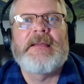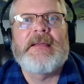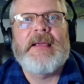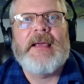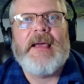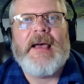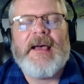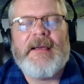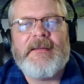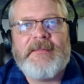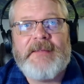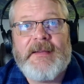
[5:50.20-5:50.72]

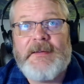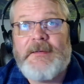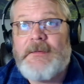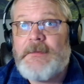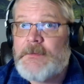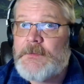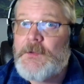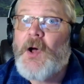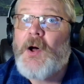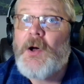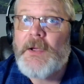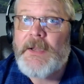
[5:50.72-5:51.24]
as they
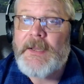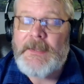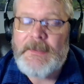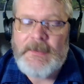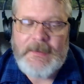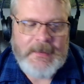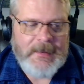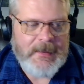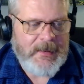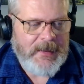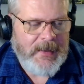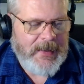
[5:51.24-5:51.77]
saw it,
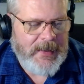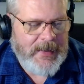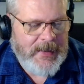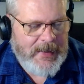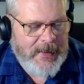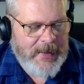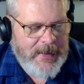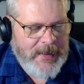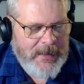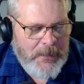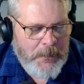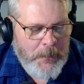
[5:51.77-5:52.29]

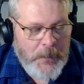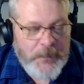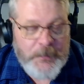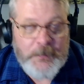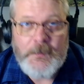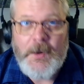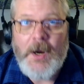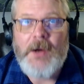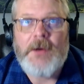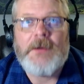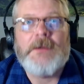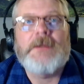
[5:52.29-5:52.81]
was
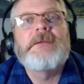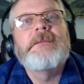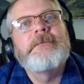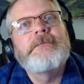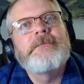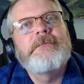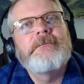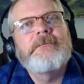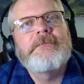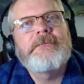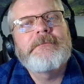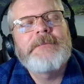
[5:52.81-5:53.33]
wrong.
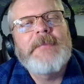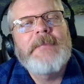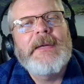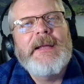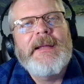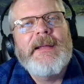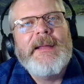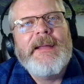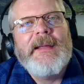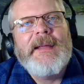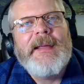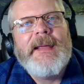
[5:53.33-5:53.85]

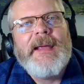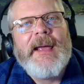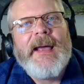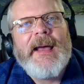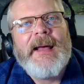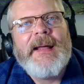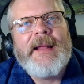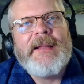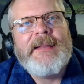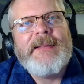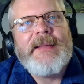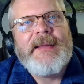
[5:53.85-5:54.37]

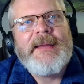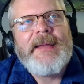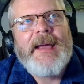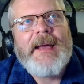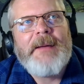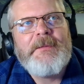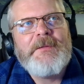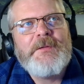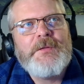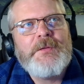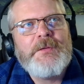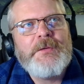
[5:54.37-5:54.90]
And they
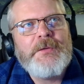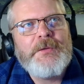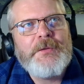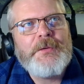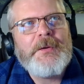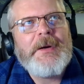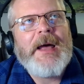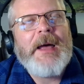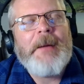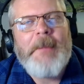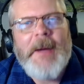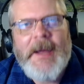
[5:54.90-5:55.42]
had
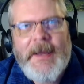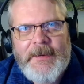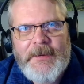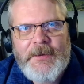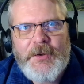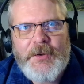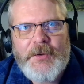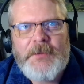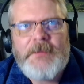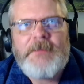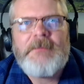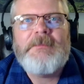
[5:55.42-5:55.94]
to
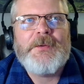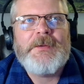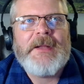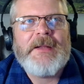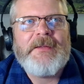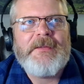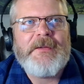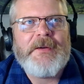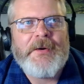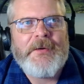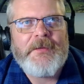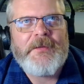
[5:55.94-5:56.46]
abandon
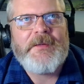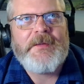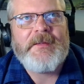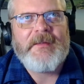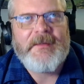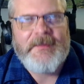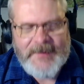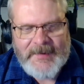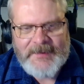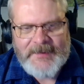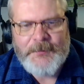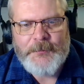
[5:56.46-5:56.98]
that
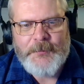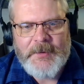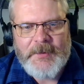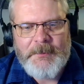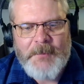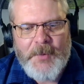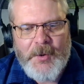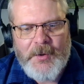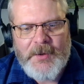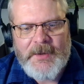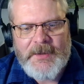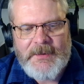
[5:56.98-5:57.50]
Earth-centric
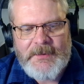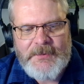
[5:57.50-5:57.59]
model